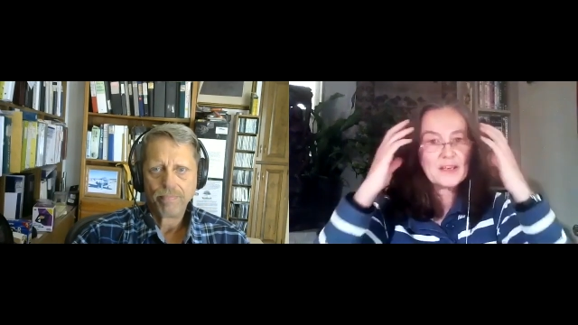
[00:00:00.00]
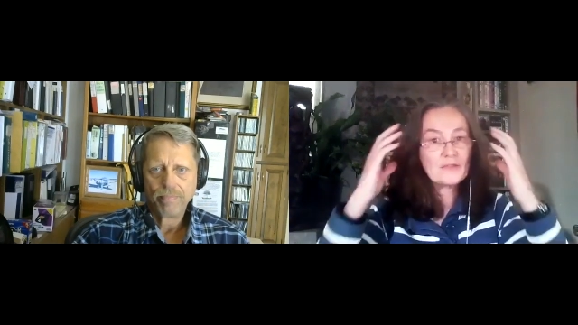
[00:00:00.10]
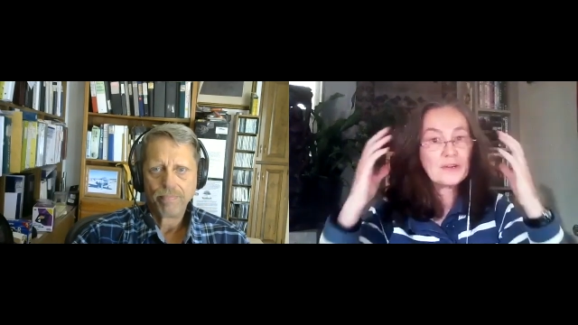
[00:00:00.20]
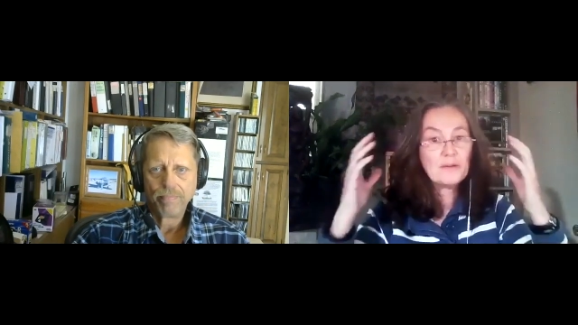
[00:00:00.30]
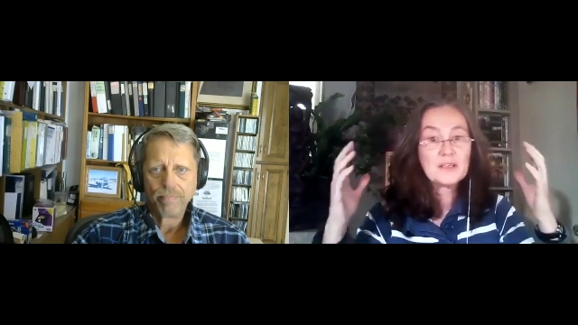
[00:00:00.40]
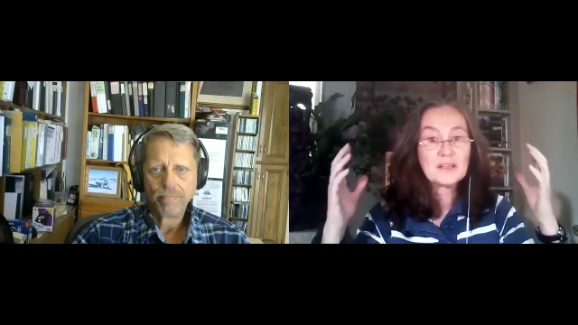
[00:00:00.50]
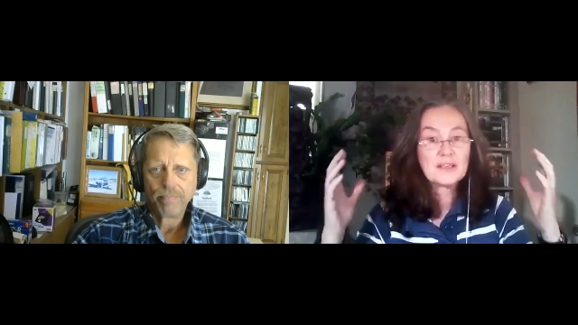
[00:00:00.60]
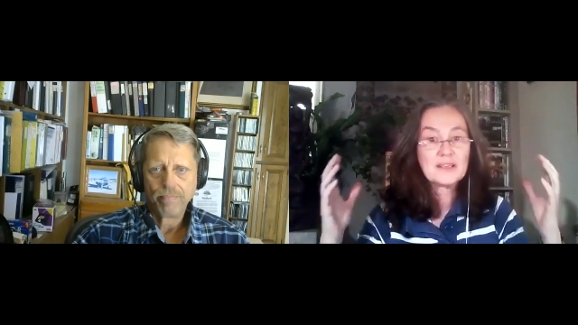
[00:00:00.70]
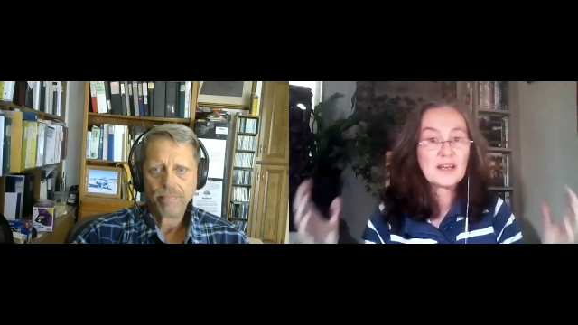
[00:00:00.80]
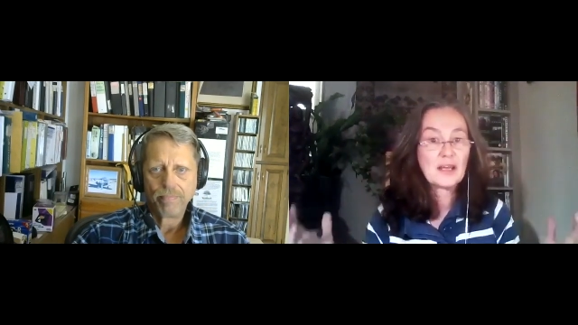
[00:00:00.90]
Speaker 1: And you go into
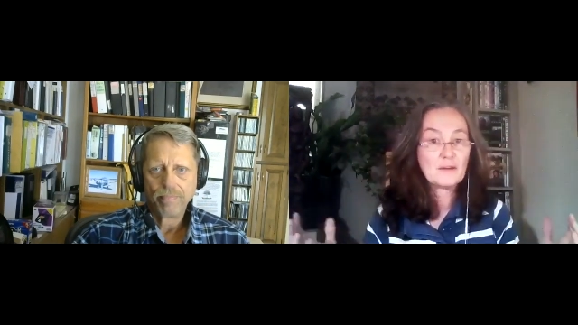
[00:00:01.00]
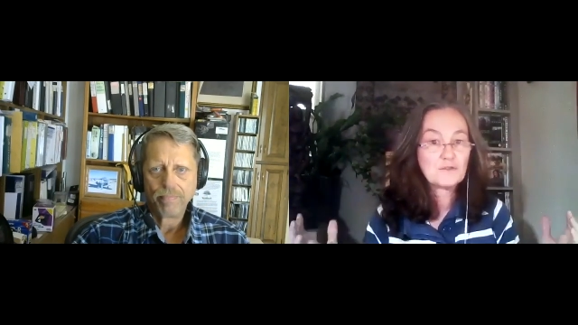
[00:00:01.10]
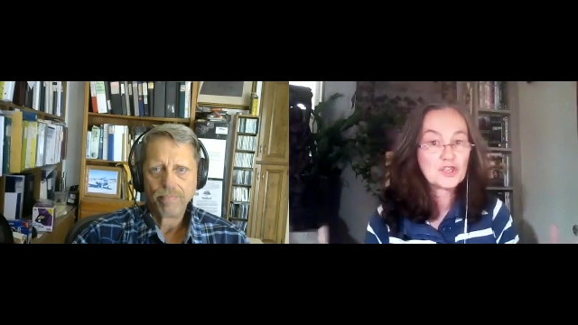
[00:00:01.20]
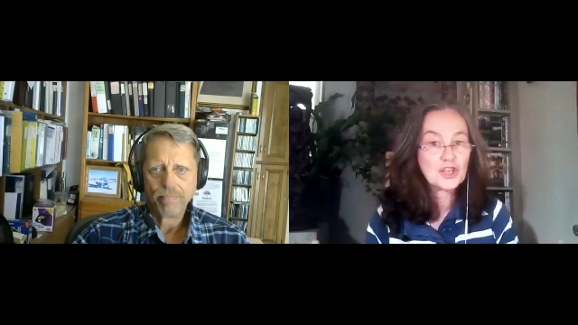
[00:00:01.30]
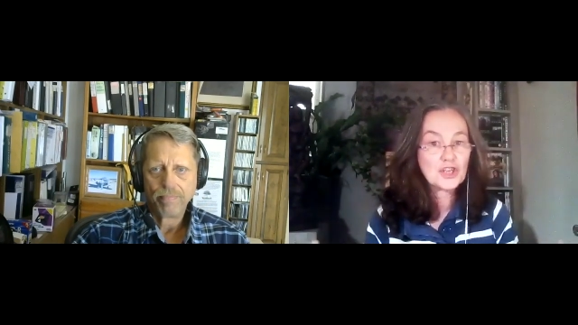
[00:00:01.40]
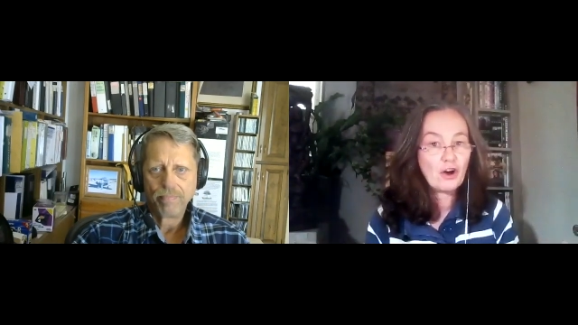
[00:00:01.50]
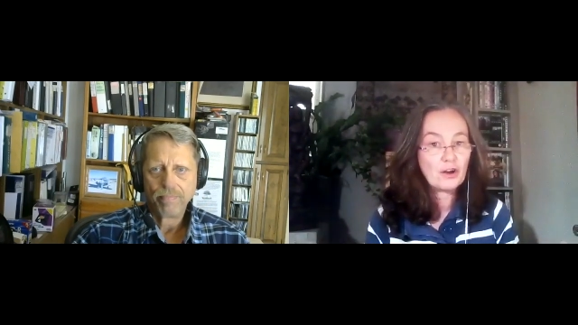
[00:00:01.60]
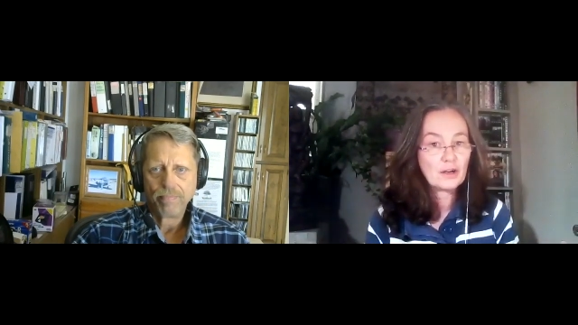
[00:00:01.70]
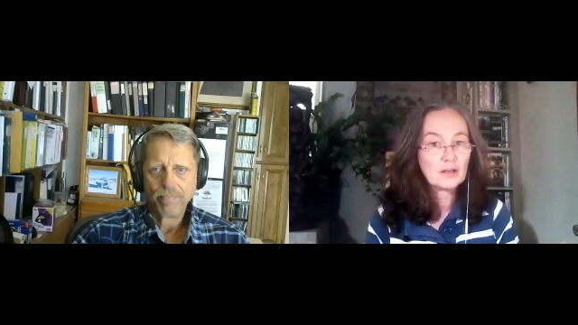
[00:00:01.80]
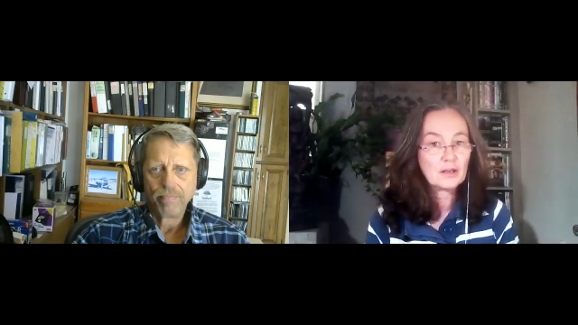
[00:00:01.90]
this state of shock.
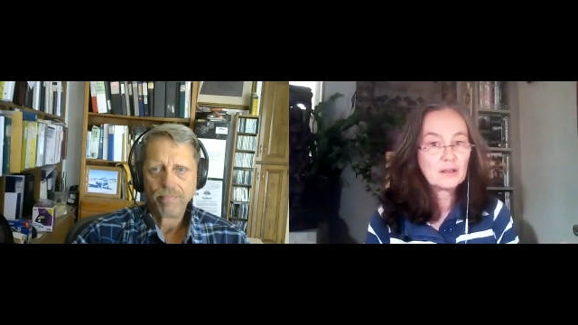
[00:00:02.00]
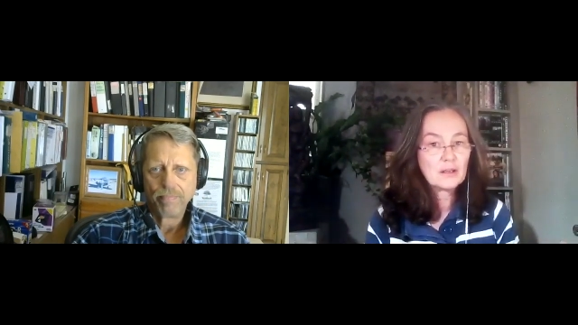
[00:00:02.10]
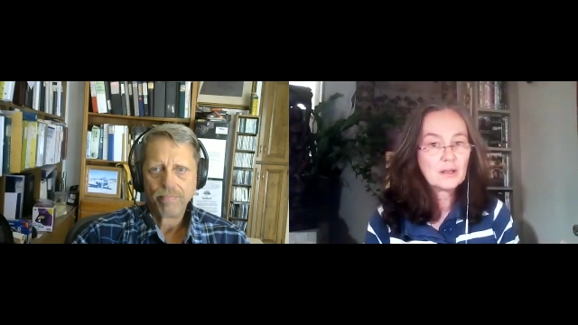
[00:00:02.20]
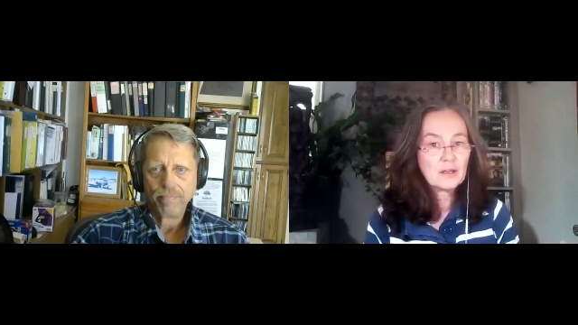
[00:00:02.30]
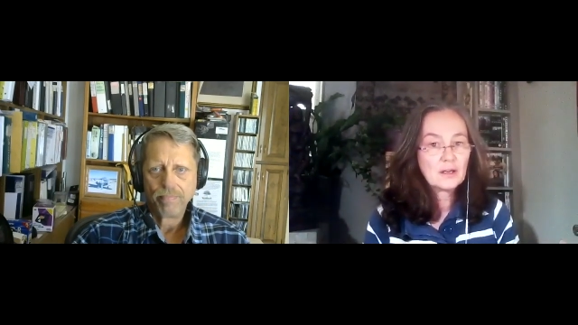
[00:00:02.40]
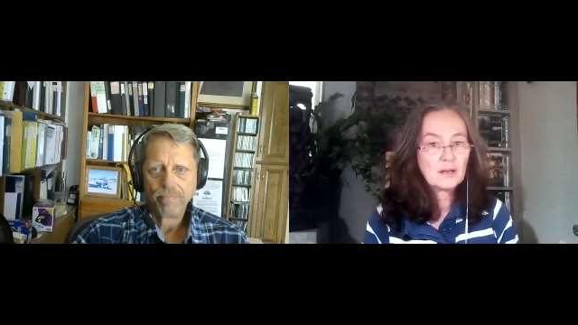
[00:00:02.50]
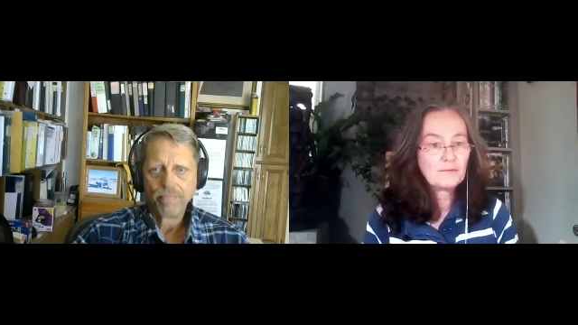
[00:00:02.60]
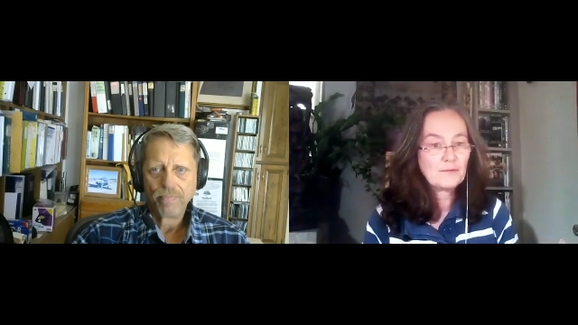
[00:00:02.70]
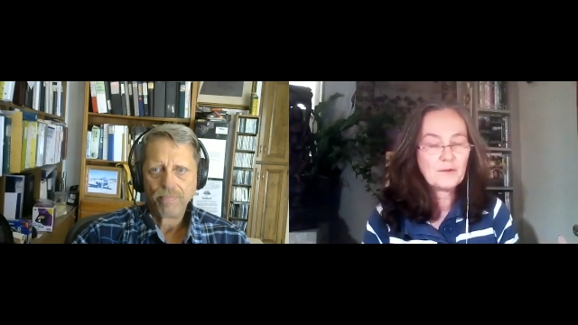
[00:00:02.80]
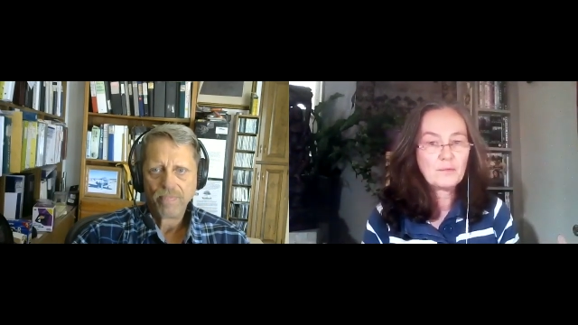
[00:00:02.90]

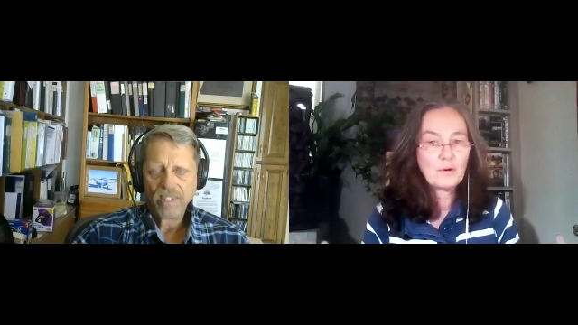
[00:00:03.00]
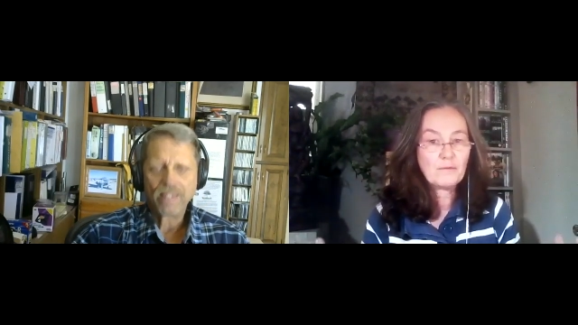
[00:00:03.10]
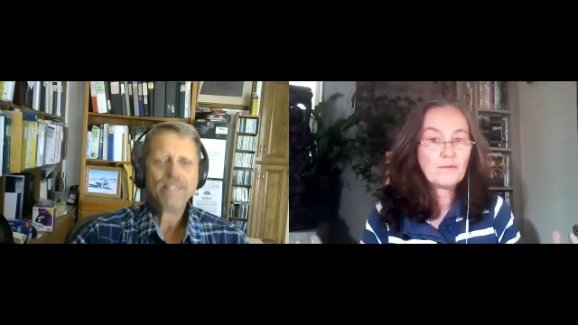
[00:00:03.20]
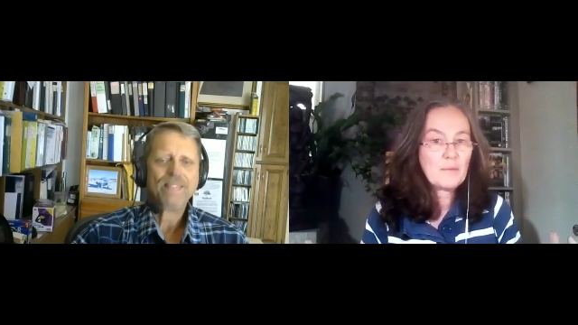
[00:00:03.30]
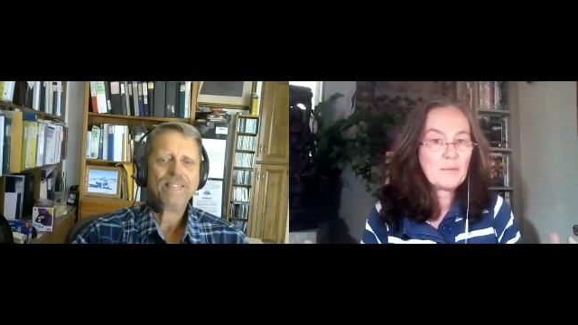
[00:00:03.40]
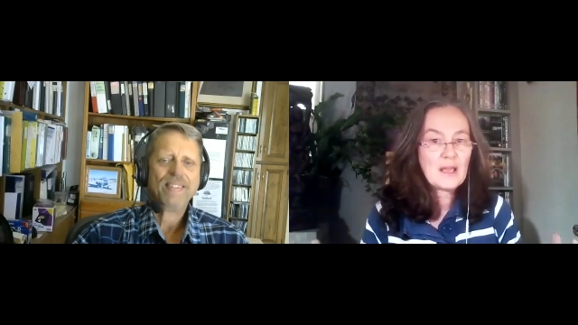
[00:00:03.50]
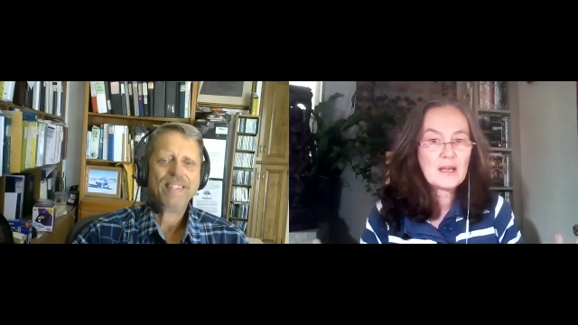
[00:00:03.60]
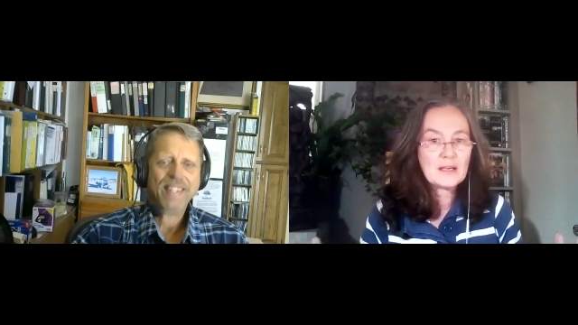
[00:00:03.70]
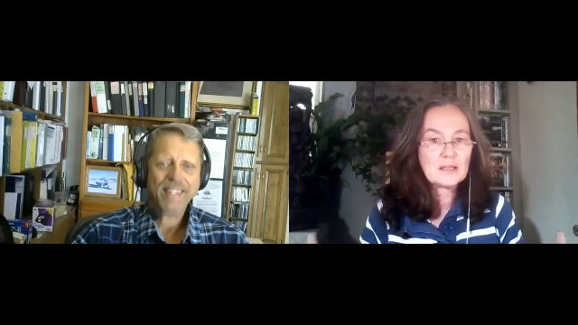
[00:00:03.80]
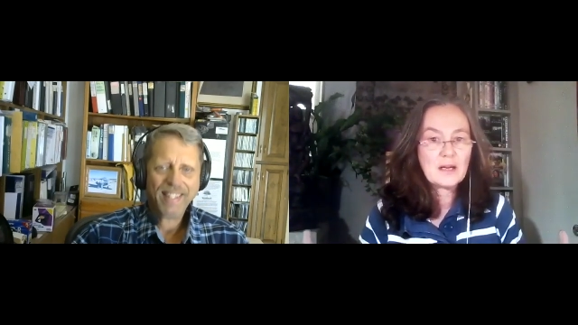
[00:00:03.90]
For yeah. what for me is